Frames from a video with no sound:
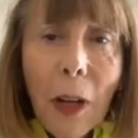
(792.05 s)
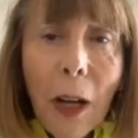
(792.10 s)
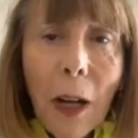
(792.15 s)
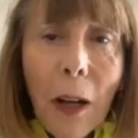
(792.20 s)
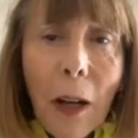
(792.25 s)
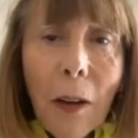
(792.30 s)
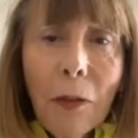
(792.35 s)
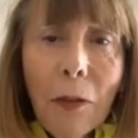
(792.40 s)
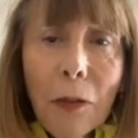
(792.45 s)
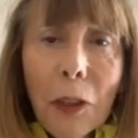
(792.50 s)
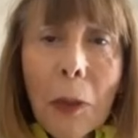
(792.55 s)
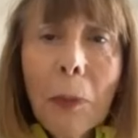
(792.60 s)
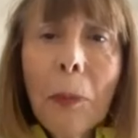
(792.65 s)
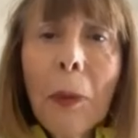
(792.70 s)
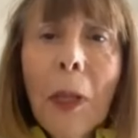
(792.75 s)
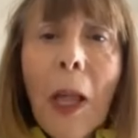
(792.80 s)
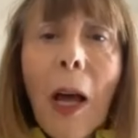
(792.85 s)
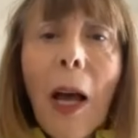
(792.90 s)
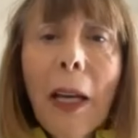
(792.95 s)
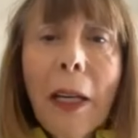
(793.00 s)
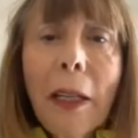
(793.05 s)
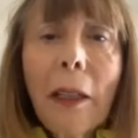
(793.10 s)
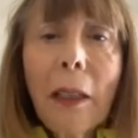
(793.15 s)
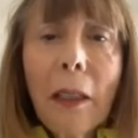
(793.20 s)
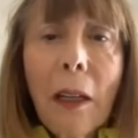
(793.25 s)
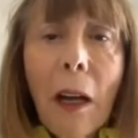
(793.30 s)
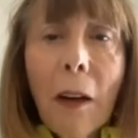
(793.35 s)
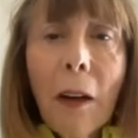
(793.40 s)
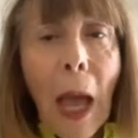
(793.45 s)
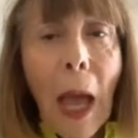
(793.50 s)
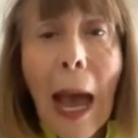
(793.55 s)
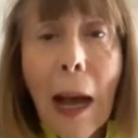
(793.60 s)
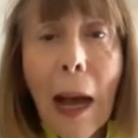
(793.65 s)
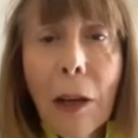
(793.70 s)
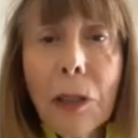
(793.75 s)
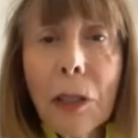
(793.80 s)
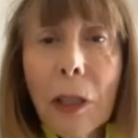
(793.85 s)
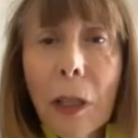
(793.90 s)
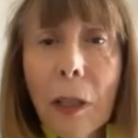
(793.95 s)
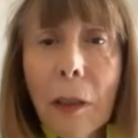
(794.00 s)
of supplying enough
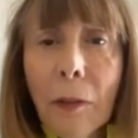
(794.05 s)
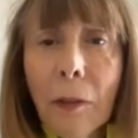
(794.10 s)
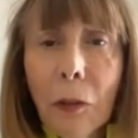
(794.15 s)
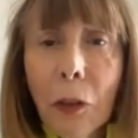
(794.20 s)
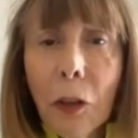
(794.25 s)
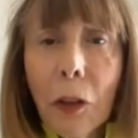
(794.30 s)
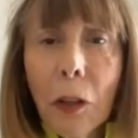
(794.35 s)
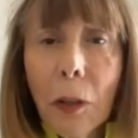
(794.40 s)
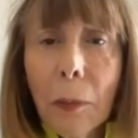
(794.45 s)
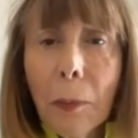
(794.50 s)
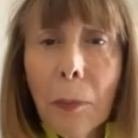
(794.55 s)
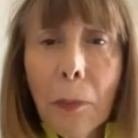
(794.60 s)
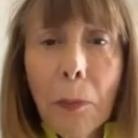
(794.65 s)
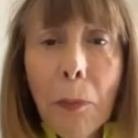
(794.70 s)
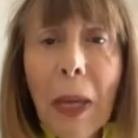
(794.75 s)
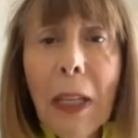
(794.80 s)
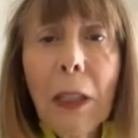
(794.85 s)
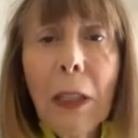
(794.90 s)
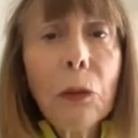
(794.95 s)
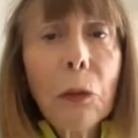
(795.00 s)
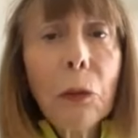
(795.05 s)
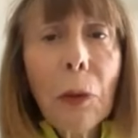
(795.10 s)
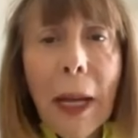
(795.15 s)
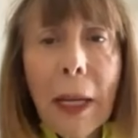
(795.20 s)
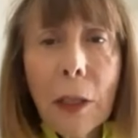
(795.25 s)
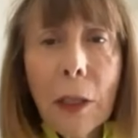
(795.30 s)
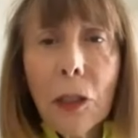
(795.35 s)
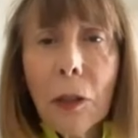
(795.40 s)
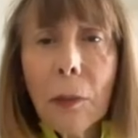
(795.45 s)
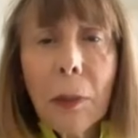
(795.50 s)
housing for middle range.